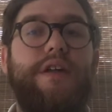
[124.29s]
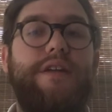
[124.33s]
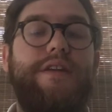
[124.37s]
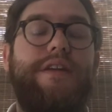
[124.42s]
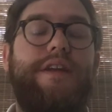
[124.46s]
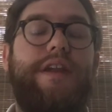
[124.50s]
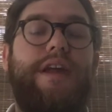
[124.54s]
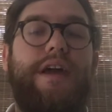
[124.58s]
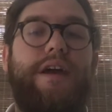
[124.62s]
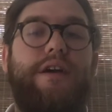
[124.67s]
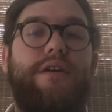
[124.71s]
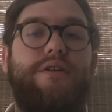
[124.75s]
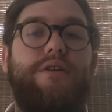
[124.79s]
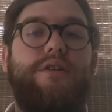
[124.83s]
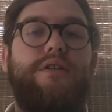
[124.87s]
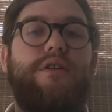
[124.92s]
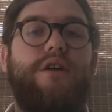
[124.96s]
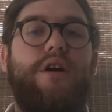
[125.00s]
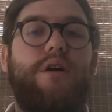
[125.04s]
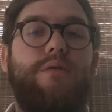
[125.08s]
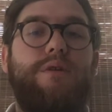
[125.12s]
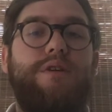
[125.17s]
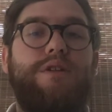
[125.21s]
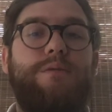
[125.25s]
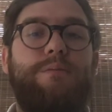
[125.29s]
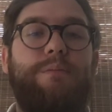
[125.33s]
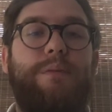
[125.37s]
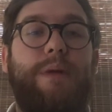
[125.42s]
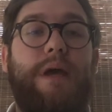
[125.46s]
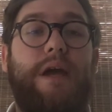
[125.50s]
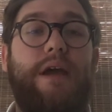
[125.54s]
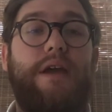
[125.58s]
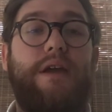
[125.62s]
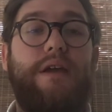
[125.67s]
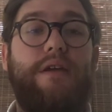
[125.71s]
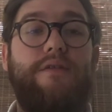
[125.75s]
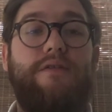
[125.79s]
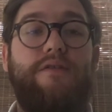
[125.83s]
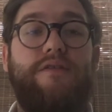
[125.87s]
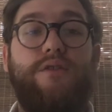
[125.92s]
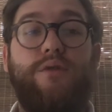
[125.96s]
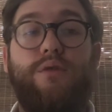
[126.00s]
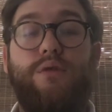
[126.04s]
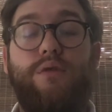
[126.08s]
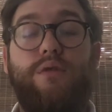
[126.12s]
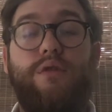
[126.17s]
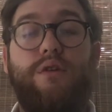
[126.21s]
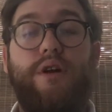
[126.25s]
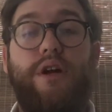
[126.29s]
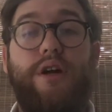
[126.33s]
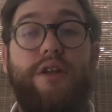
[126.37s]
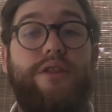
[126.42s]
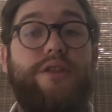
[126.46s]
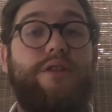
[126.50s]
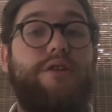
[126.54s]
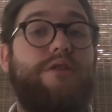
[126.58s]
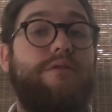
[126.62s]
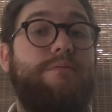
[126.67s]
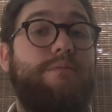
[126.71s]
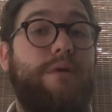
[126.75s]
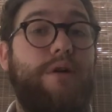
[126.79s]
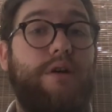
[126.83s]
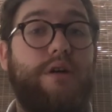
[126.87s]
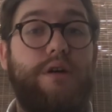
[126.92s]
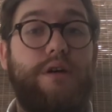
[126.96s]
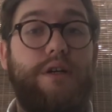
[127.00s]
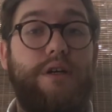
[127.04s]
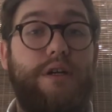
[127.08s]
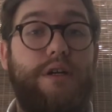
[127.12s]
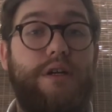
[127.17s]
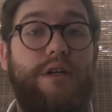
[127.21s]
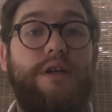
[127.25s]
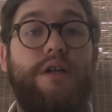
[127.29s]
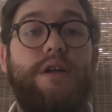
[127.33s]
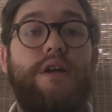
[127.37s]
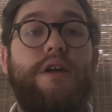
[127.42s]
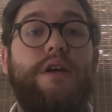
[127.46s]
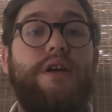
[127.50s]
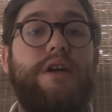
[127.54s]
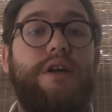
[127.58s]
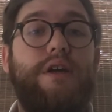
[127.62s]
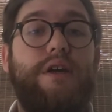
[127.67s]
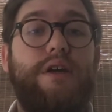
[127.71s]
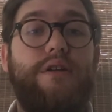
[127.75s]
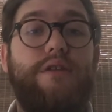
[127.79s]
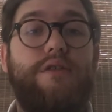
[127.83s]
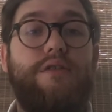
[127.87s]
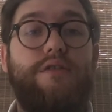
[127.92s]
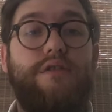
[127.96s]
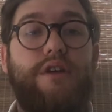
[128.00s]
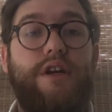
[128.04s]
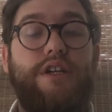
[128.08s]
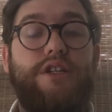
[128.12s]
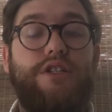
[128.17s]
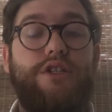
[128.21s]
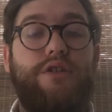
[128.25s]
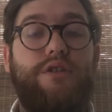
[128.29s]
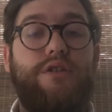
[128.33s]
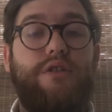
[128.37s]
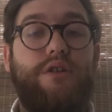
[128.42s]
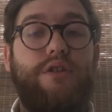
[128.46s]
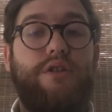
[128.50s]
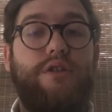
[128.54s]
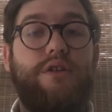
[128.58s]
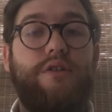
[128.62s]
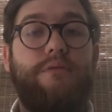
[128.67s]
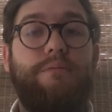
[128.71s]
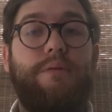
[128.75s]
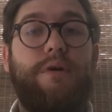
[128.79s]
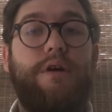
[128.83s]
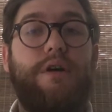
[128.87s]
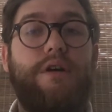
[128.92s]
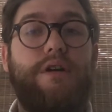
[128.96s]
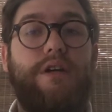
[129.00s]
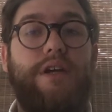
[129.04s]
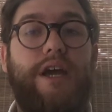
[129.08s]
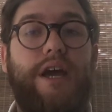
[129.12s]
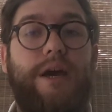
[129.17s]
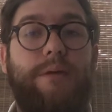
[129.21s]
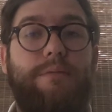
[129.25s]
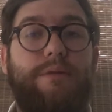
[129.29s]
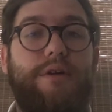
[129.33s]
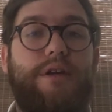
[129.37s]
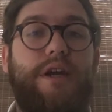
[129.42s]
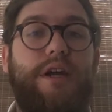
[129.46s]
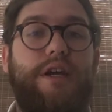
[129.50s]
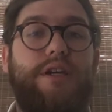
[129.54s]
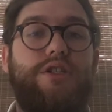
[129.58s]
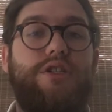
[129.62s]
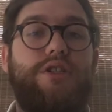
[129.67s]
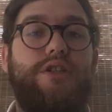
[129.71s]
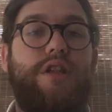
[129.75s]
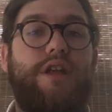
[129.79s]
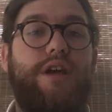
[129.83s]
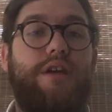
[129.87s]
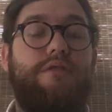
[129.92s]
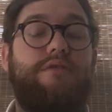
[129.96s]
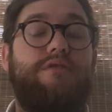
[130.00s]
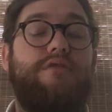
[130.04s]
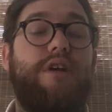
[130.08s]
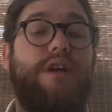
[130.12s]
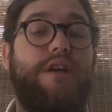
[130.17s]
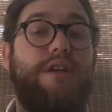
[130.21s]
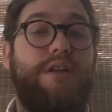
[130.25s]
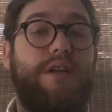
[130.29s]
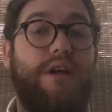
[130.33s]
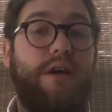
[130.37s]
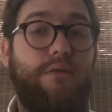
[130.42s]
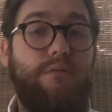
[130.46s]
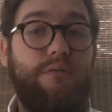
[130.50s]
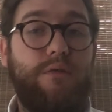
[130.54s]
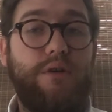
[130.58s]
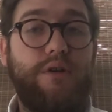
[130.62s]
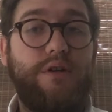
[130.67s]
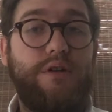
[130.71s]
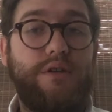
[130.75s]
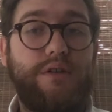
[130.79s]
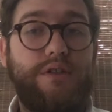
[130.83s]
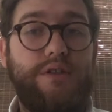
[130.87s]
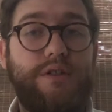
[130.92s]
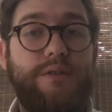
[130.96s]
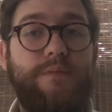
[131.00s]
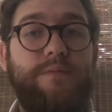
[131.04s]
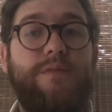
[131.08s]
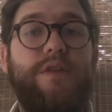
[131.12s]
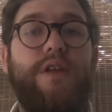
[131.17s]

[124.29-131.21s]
Now, you can always pay for a third-party integration or a third-party application like Right Networks,